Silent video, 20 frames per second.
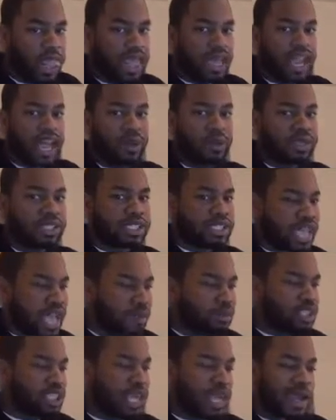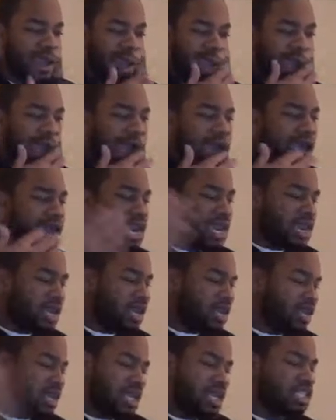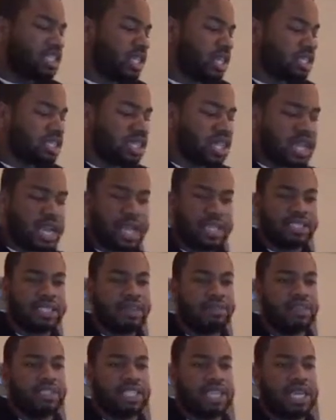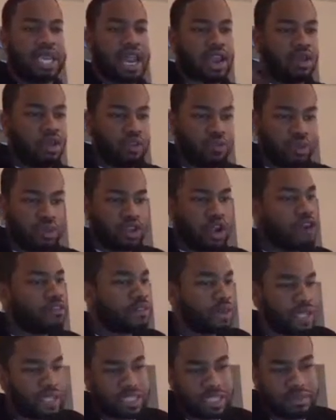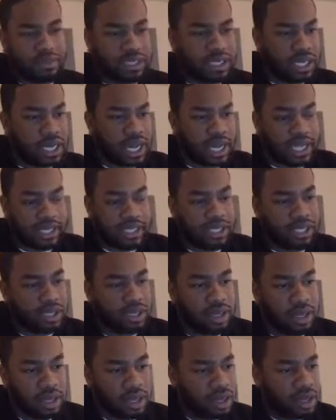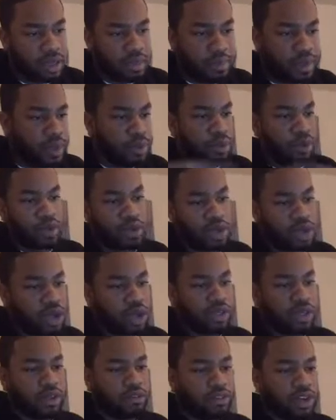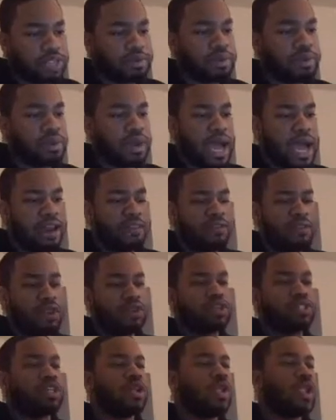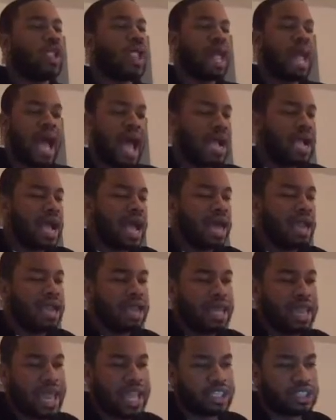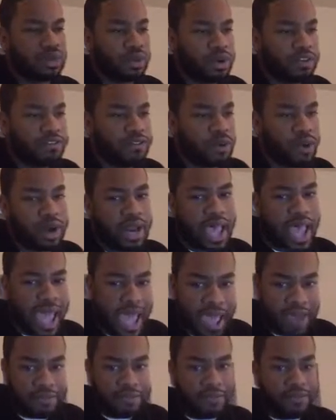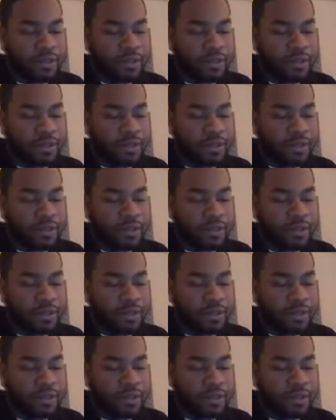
Like with Snapchat, I didn't get a chance to get it at 17. I don't know if it was offered at 17. I guess the people, the rich people got it first. I got it at like 24 and a half.